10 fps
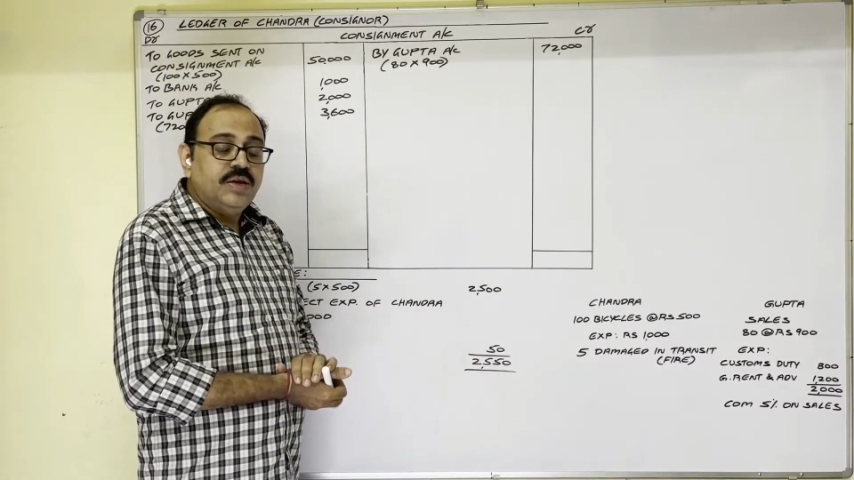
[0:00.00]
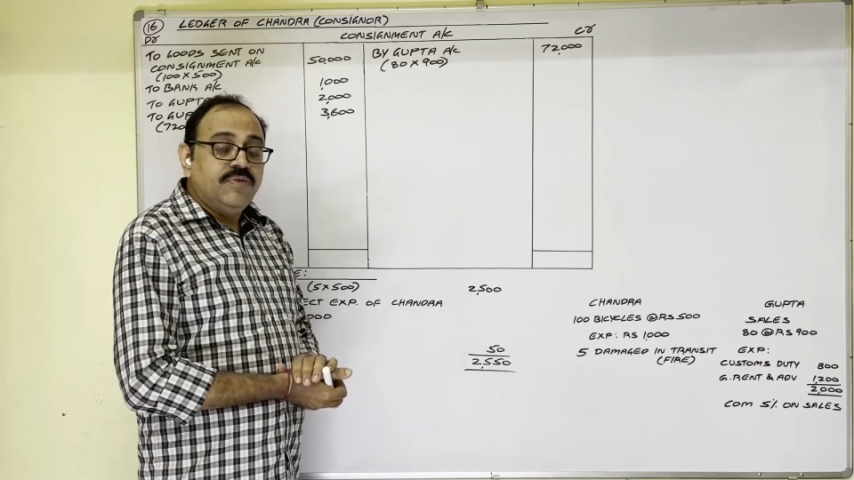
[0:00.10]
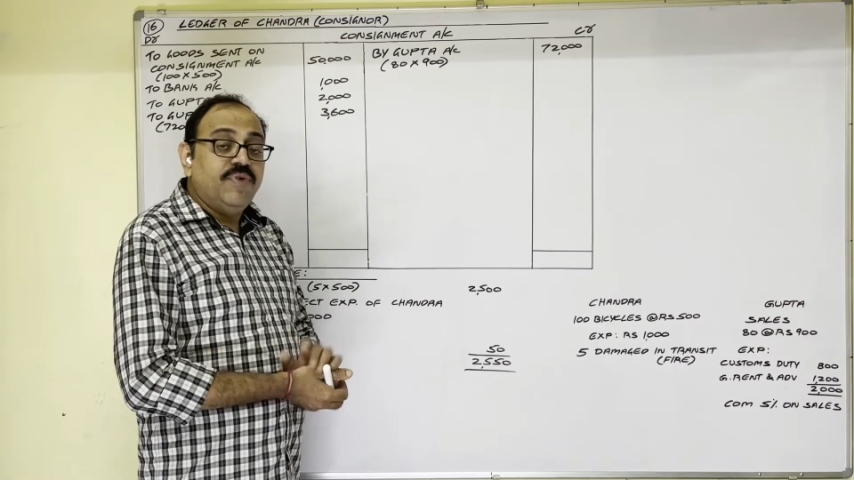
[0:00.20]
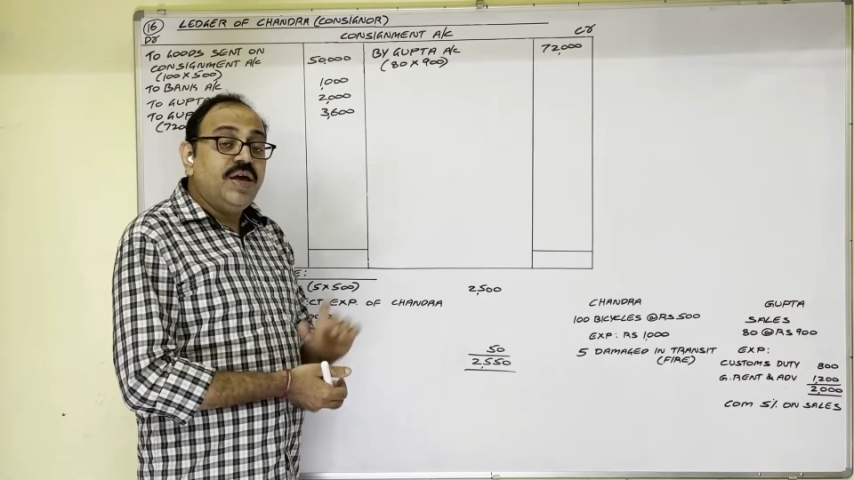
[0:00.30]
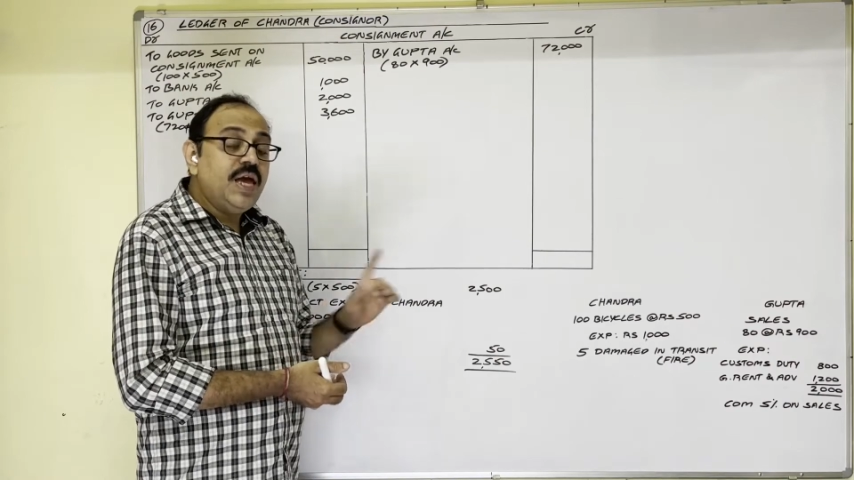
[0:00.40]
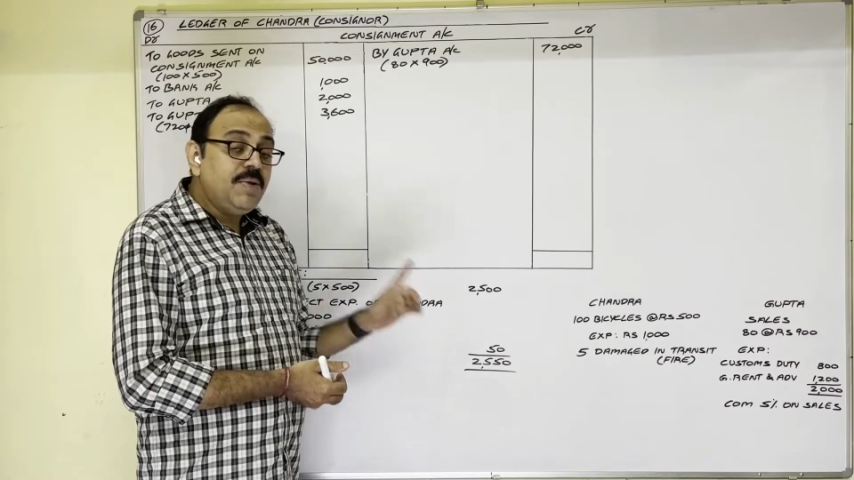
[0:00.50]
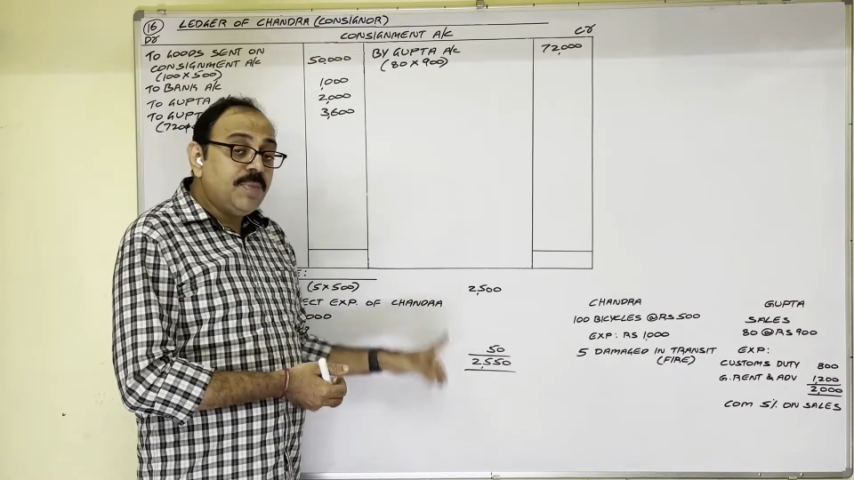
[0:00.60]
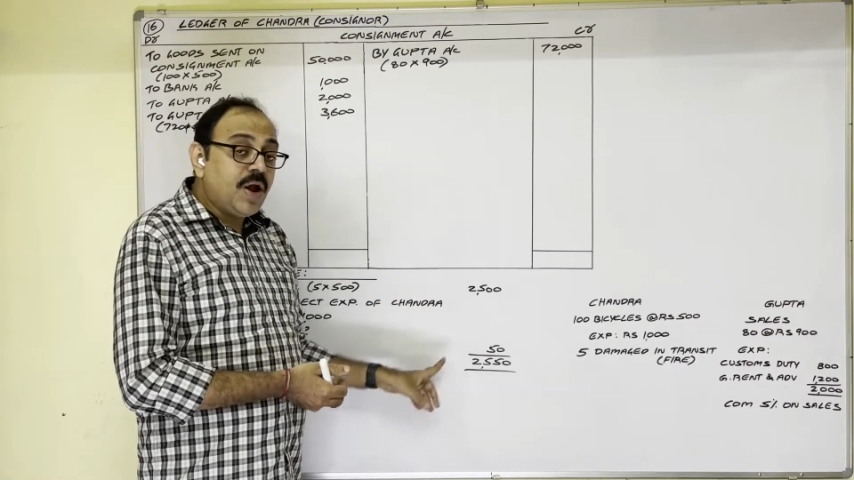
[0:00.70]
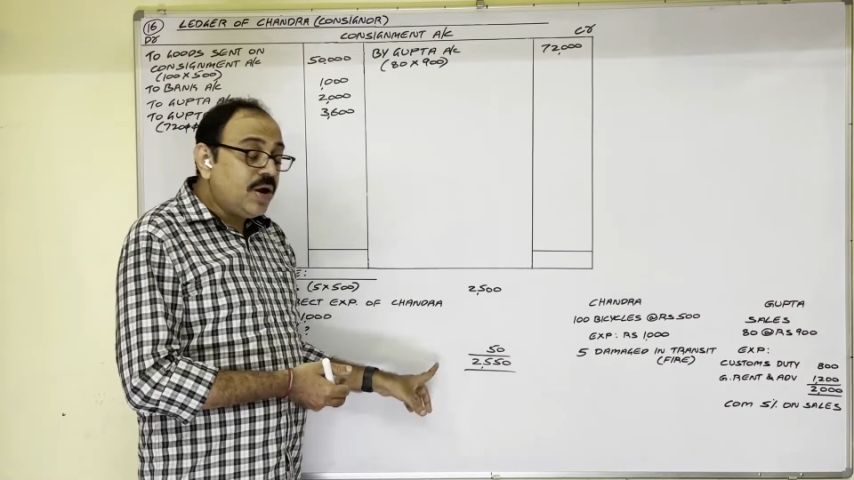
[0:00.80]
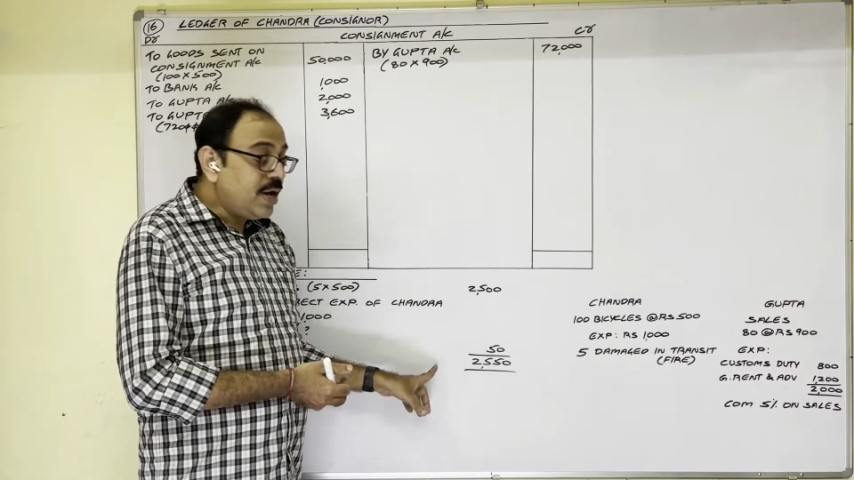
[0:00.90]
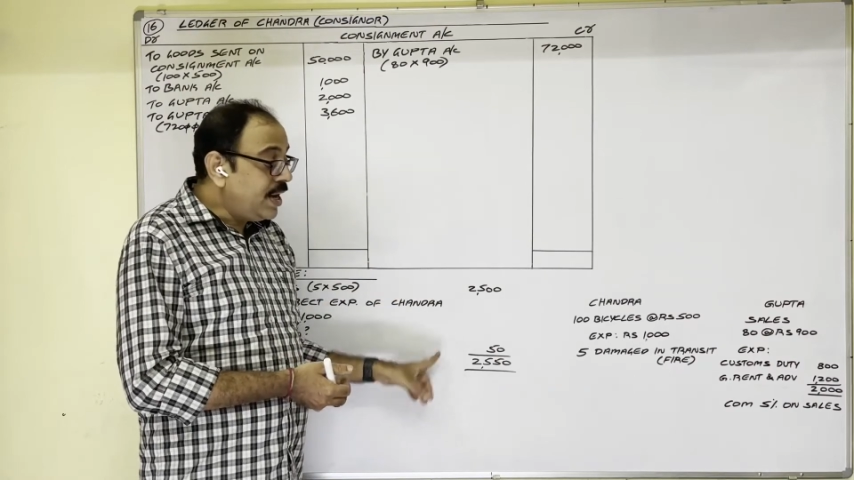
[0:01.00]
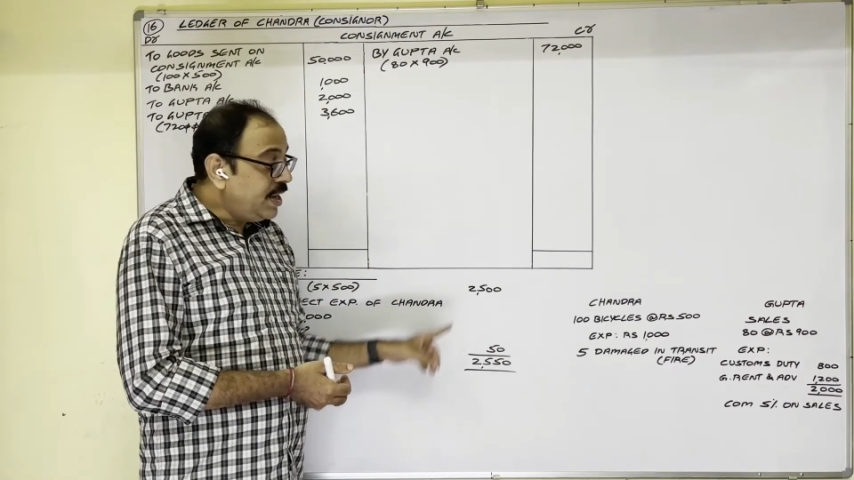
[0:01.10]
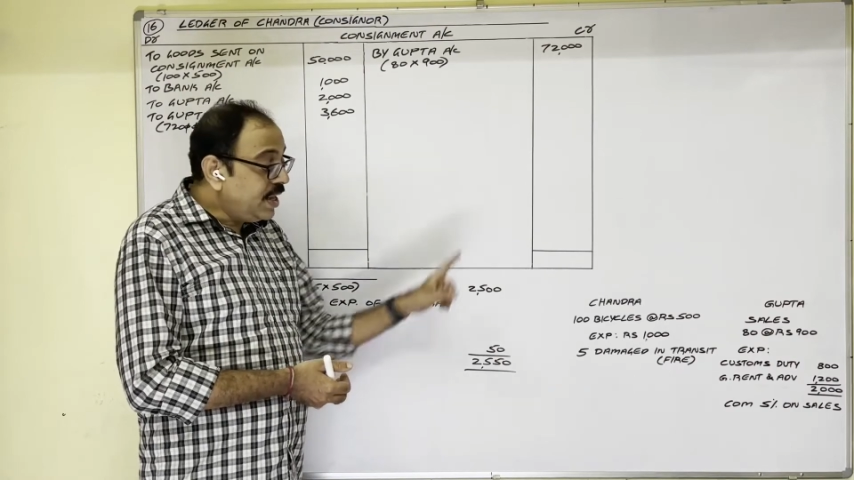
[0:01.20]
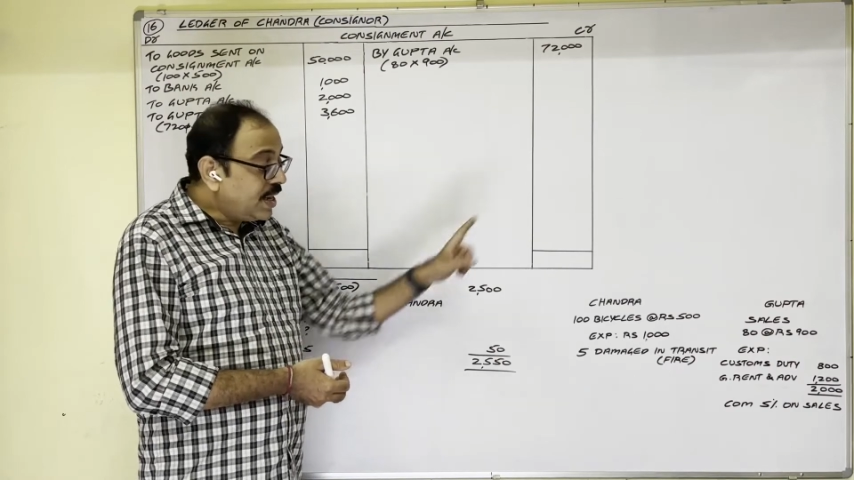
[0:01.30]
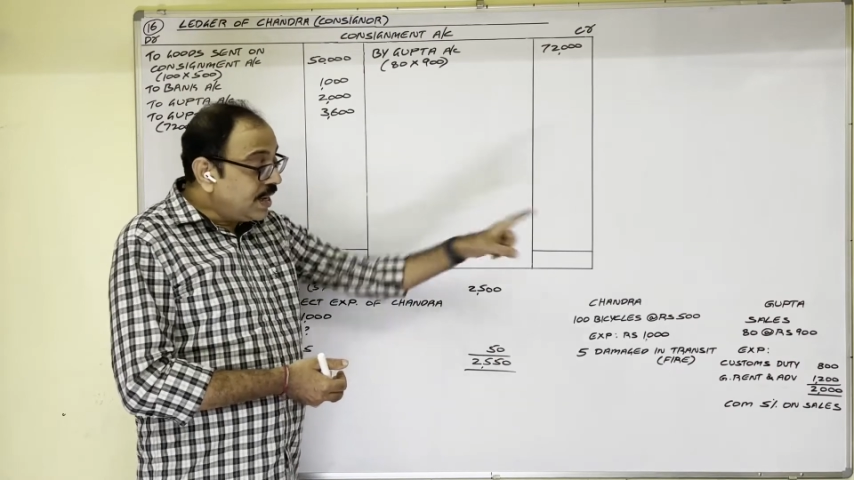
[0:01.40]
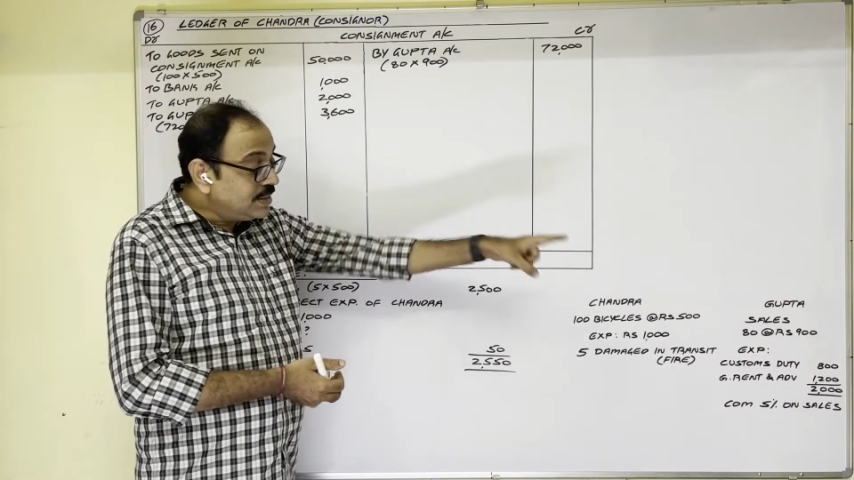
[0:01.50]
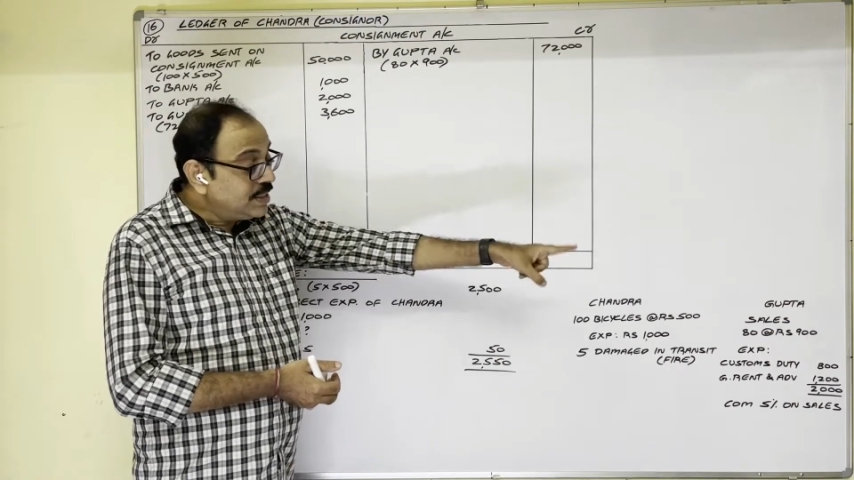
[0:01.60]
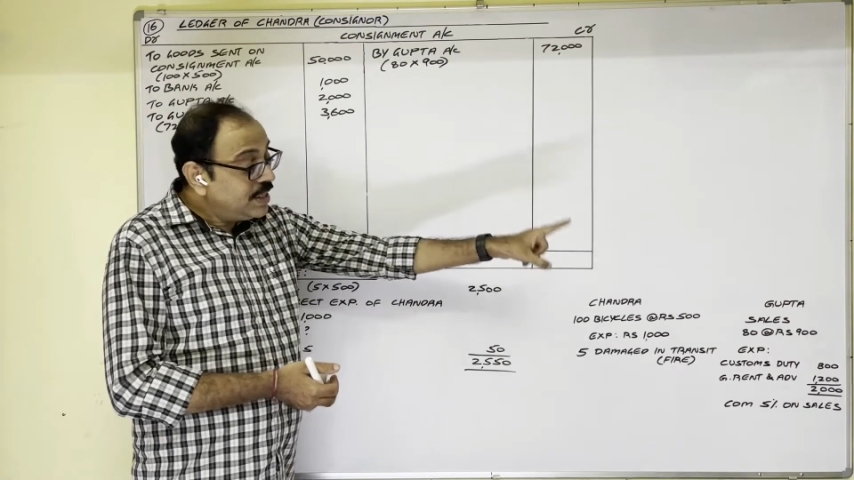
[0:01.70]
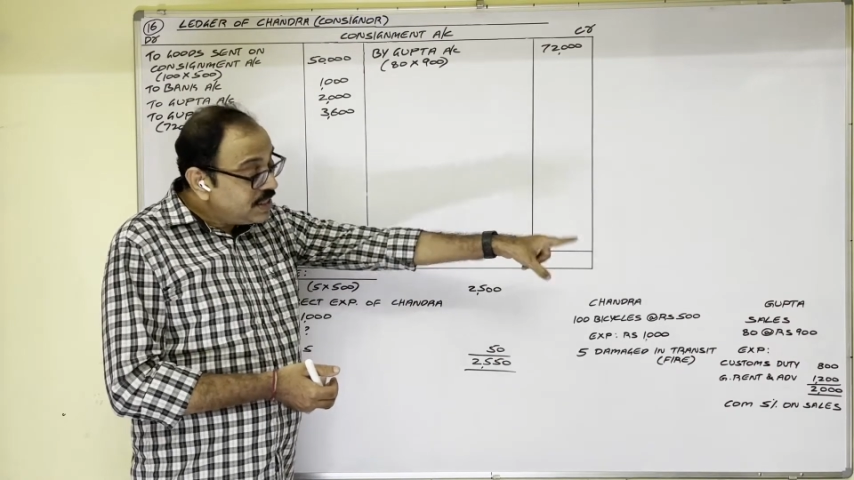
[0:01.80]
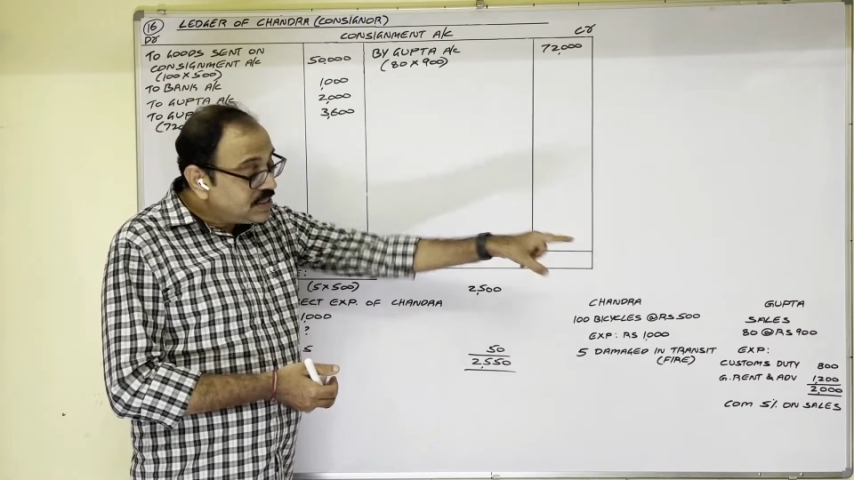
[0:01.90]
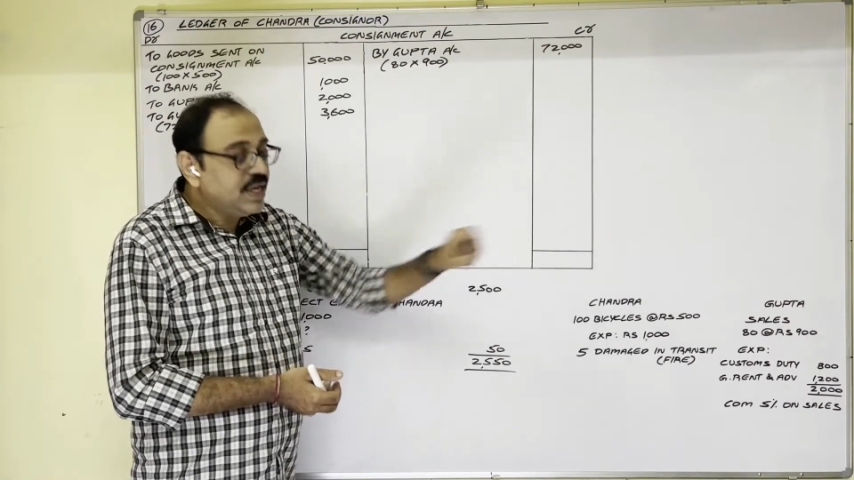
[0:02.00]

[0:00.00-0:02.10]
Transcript: Why I am not adding consignee's